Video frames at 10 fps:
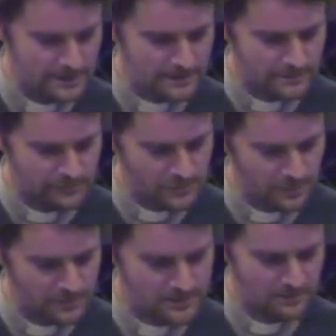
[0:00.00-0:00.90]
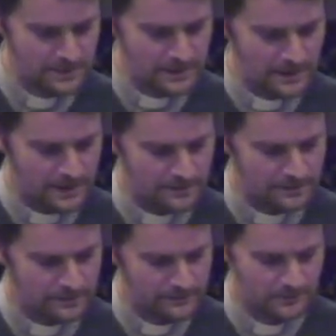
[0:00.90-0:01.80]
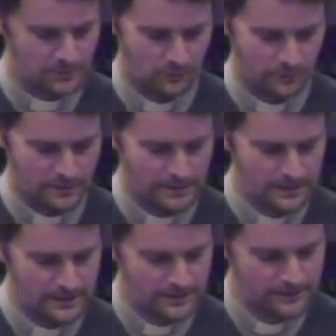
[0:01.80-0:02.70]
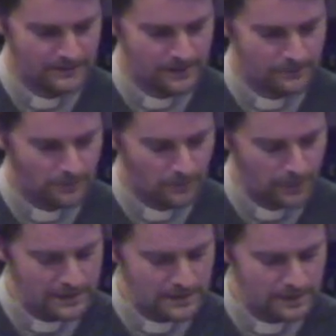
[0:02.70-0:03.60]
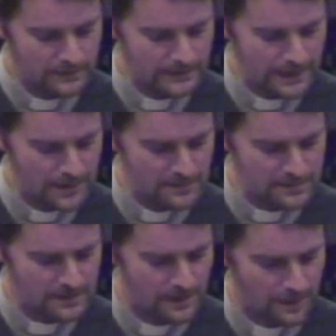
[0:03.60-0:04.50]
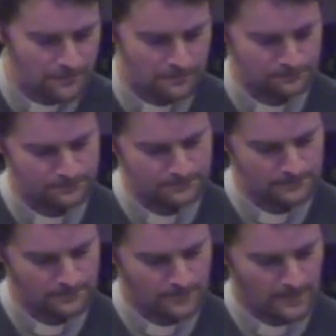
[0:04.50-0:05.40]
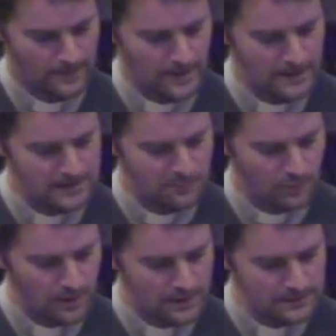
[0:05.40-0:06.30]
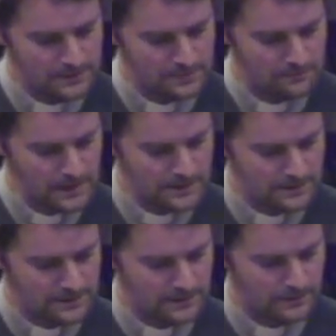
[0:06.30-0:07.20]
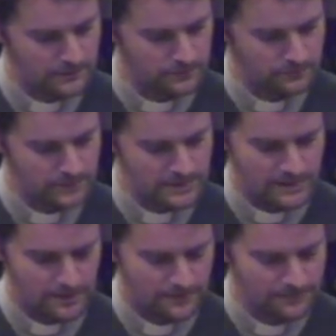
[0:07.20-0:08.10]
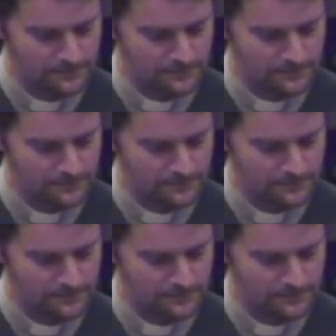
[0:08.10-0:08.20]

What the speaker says: "Let us rejoice and be glad and give him glory. For the wedding of the Lamb has come, and his bride has made herself ready.